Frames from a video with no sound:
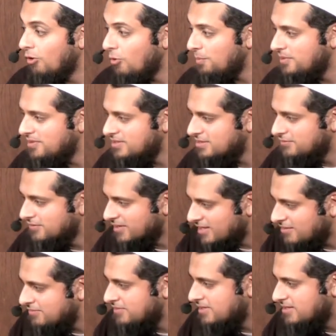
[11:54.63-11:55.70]
hope in His
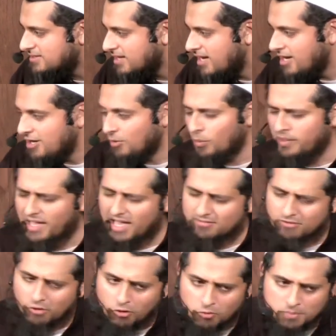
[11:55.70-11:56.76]
forgiveness. We have
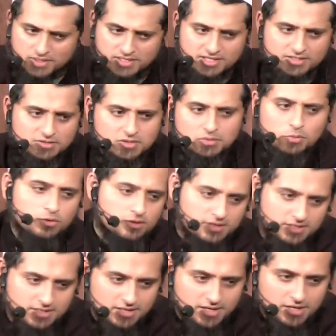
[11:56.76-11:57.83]
hope in His reward.